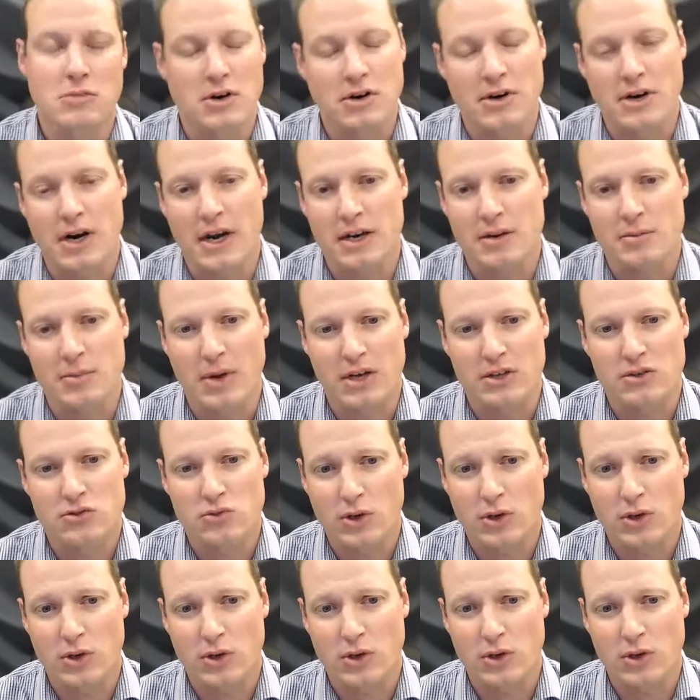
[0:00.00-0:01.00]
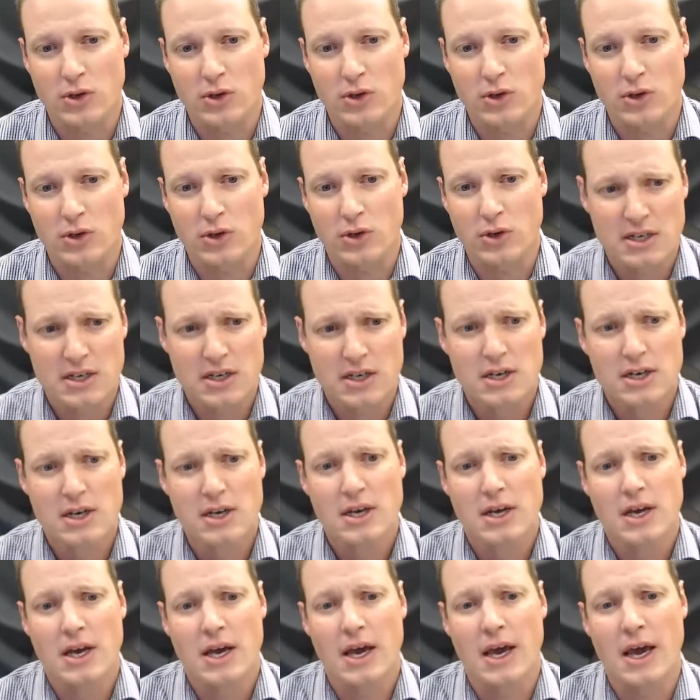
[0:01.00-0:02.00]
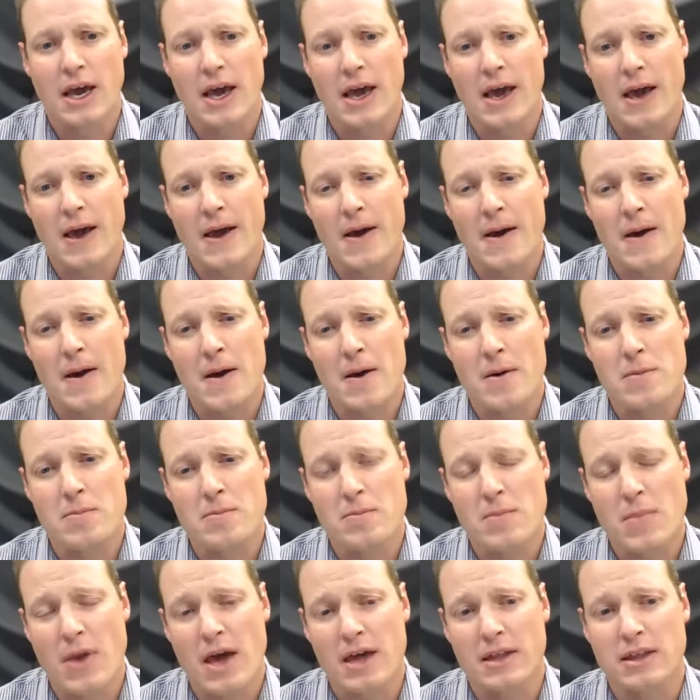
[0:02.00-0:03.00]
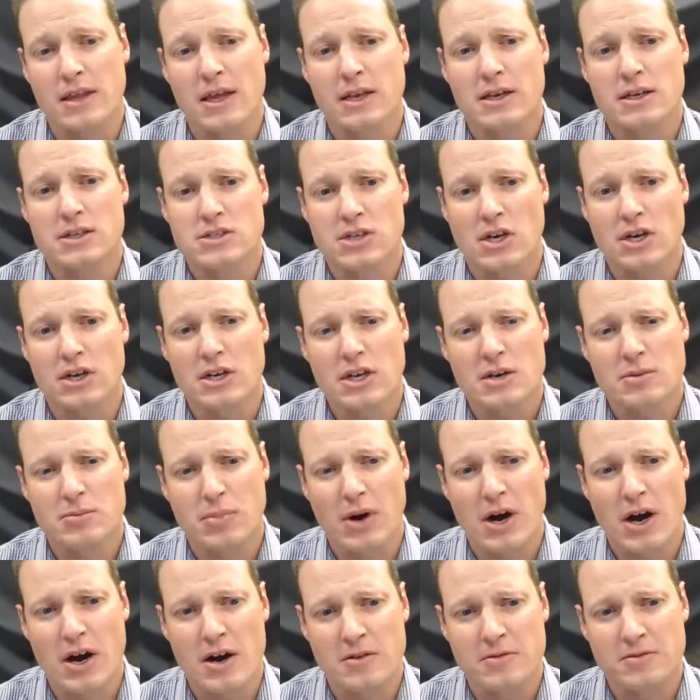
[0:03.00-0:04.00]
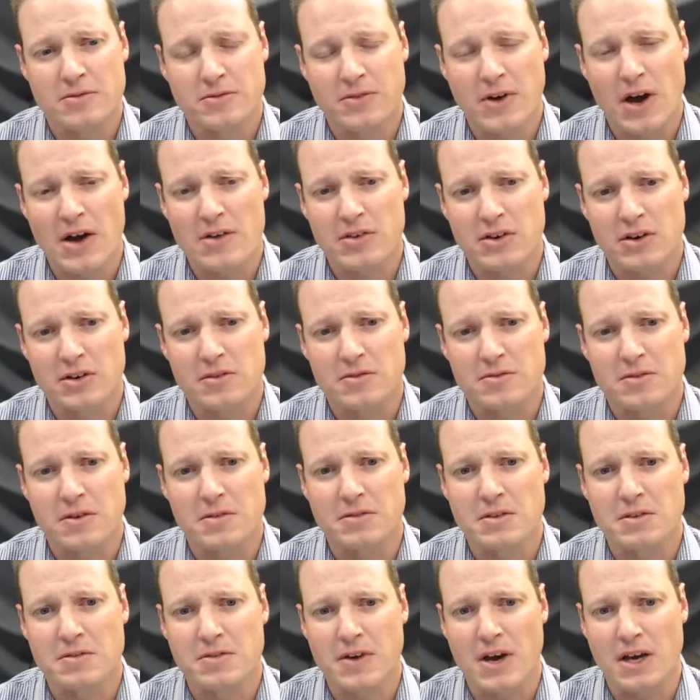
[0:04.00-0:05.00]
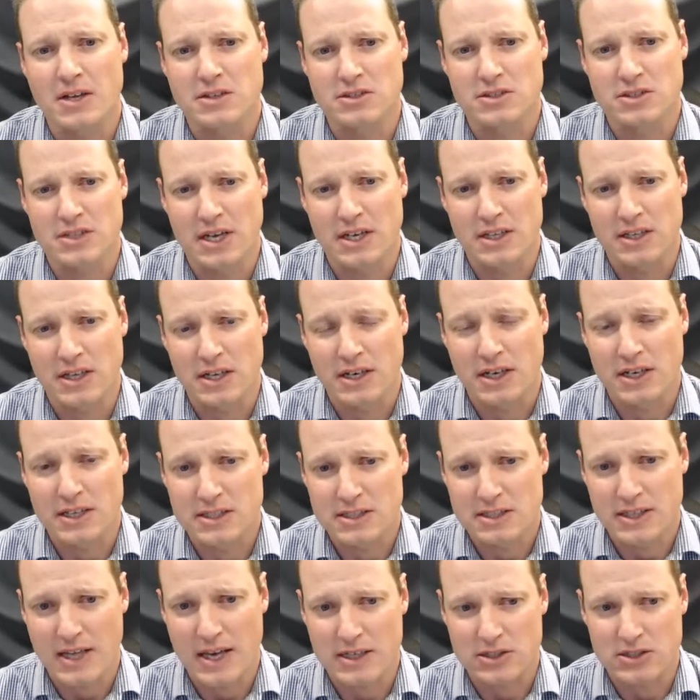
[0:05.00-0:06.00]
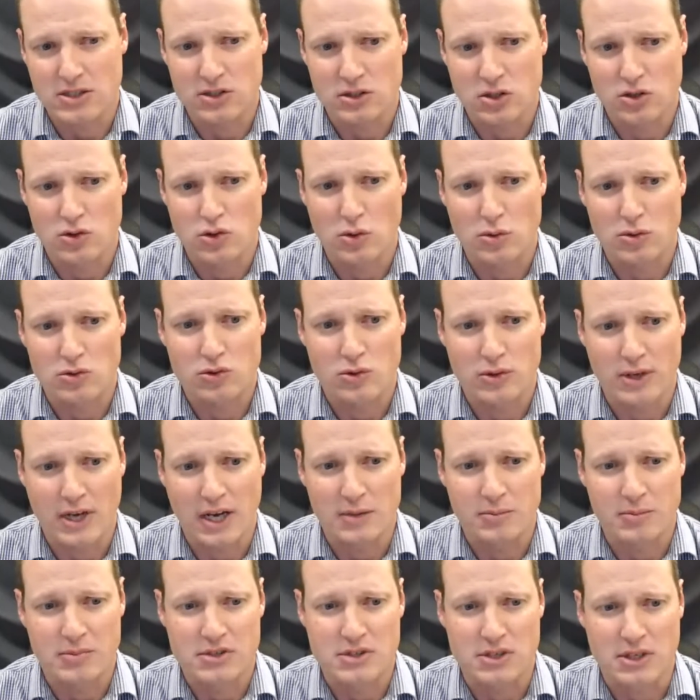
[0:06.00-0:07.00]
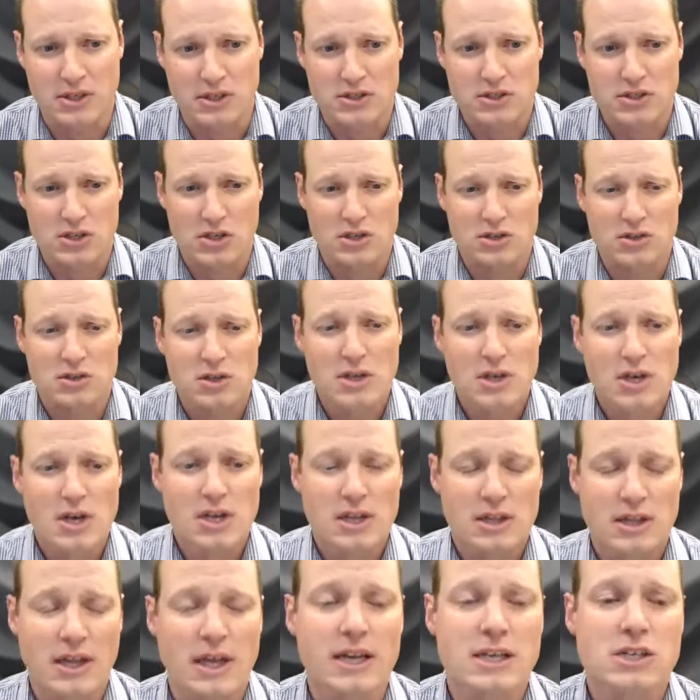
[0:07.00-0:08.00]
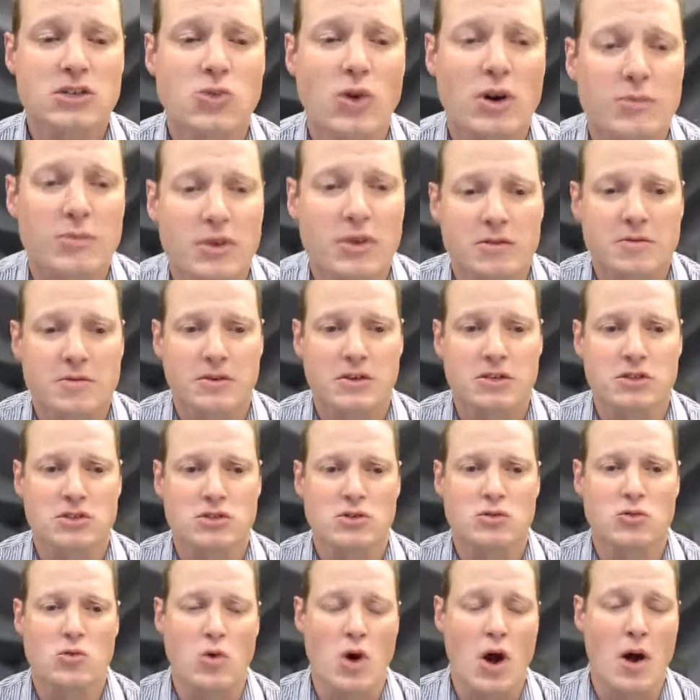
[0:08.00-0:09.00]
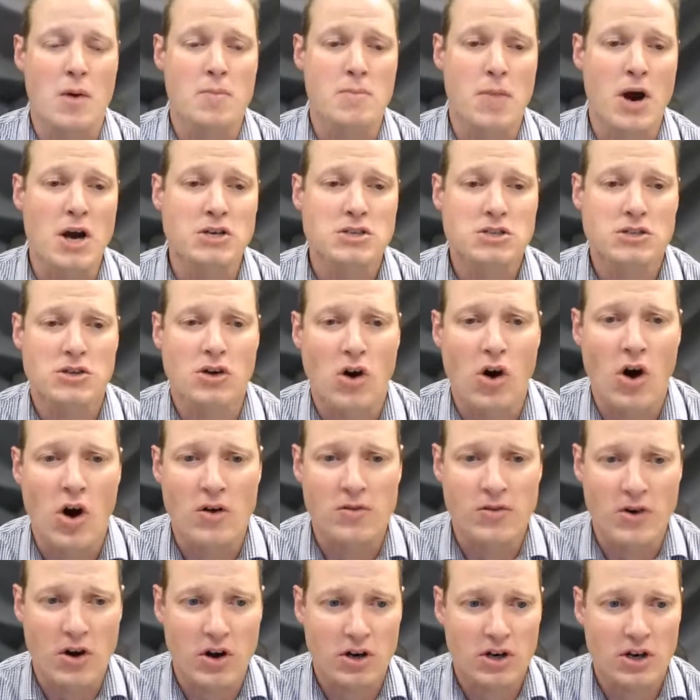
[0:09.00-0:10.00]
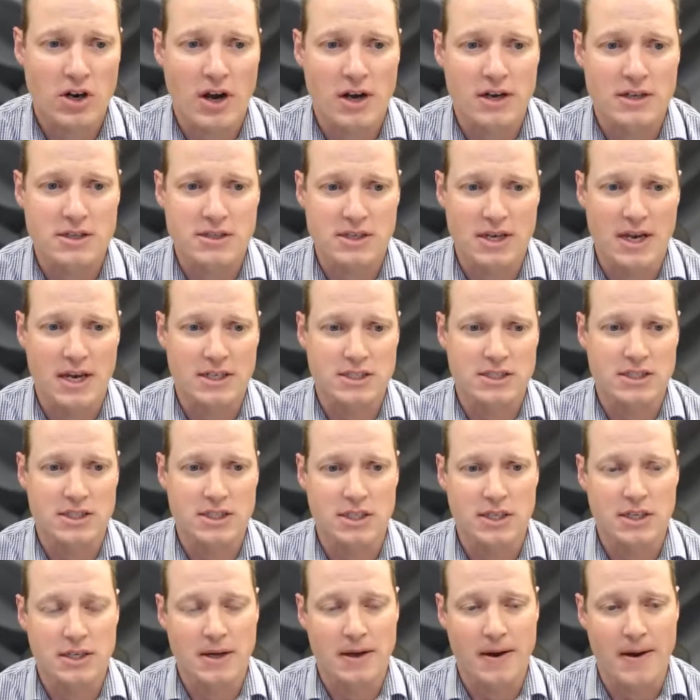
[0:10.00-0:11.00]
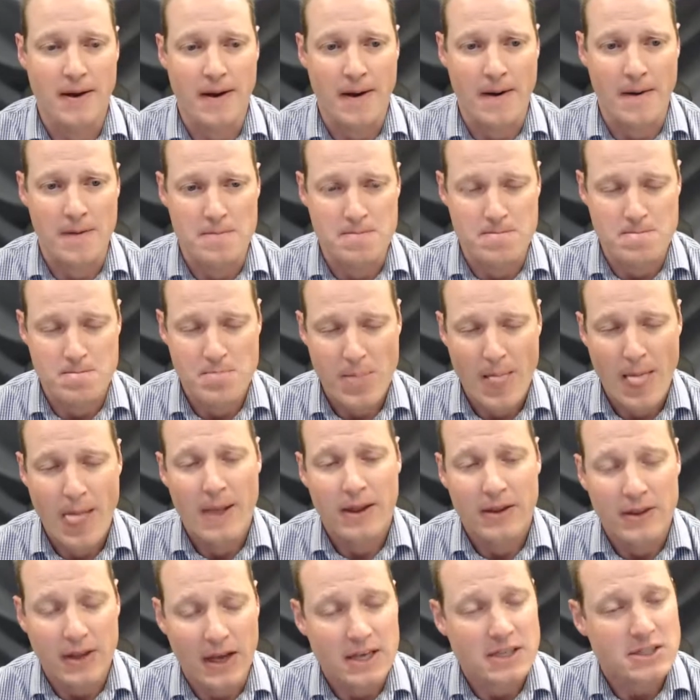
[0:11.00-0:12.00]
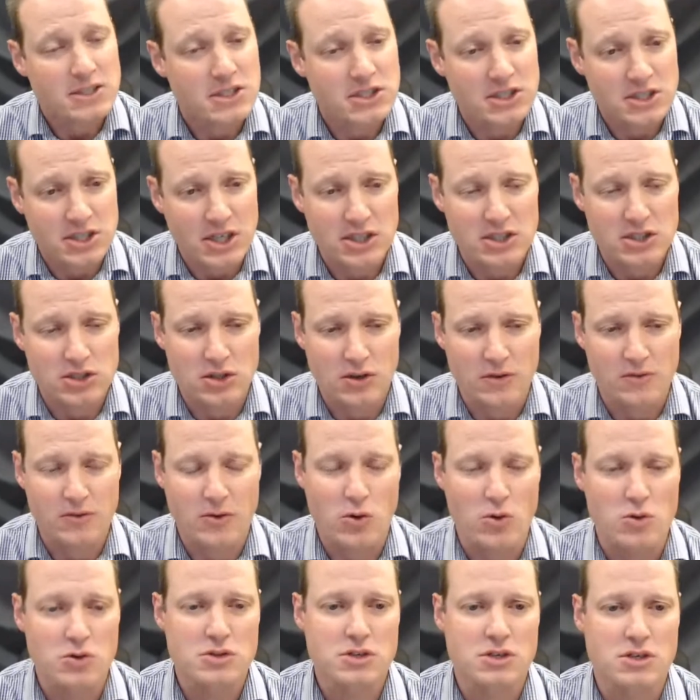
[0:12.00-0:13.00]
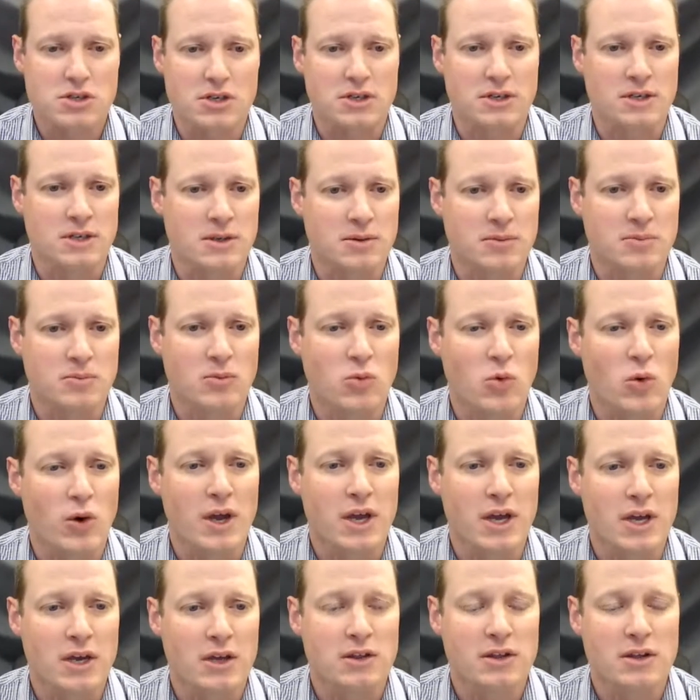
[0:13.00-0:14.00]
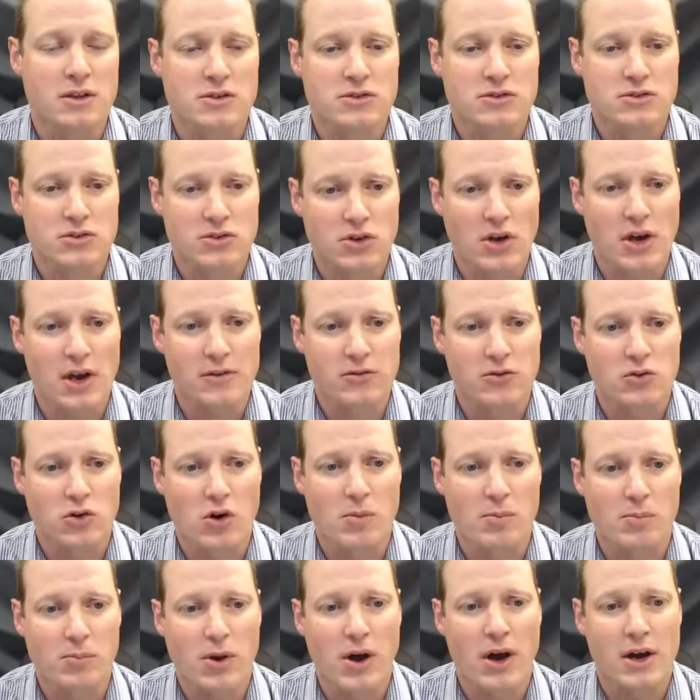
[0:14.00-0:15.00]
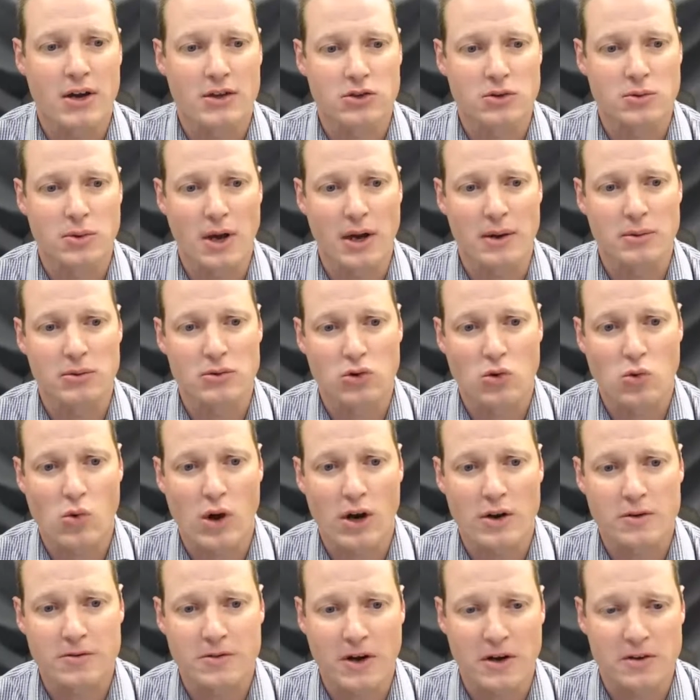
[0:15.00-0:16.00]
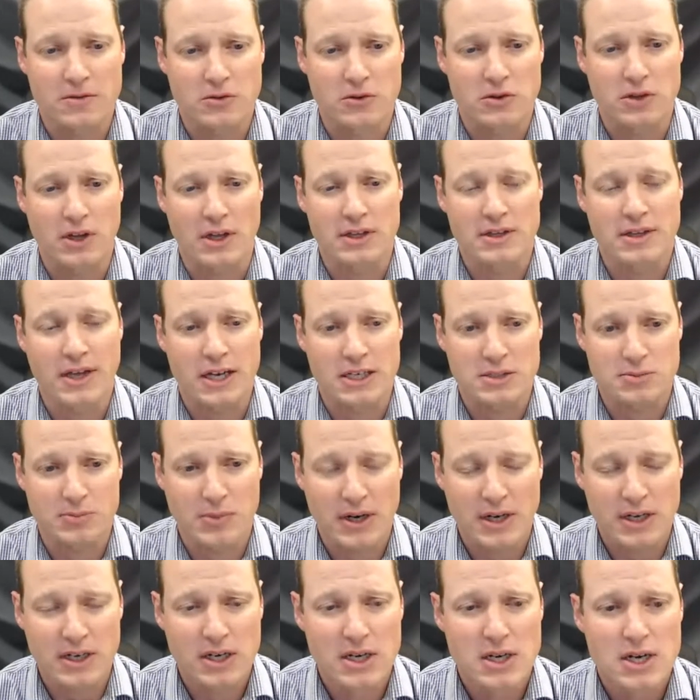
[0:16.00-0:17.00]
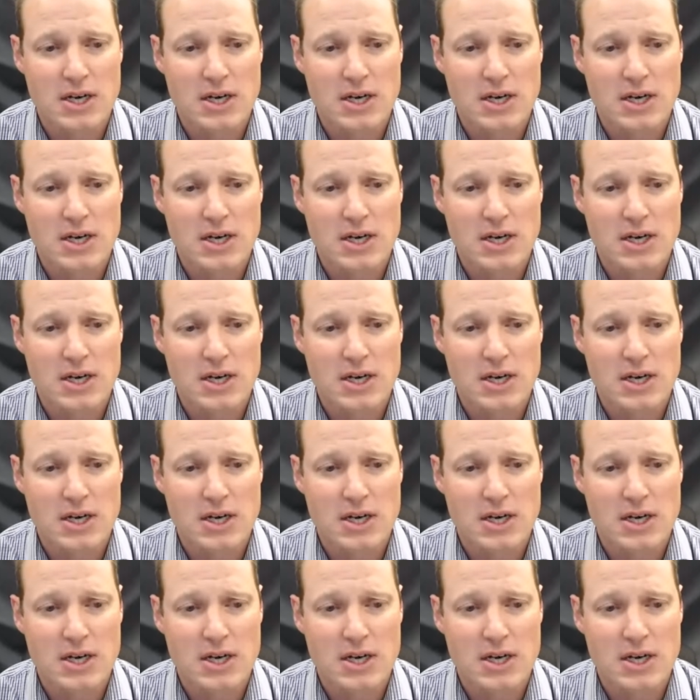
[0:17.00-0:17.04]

around about 21%. And then it's only above 550,000 Rand that gets taxed at your normal 28%. So that is quite beneficial. Most of our clients actually, there is restrictions, of course, where you have to comply to be able to qualify for that tax break.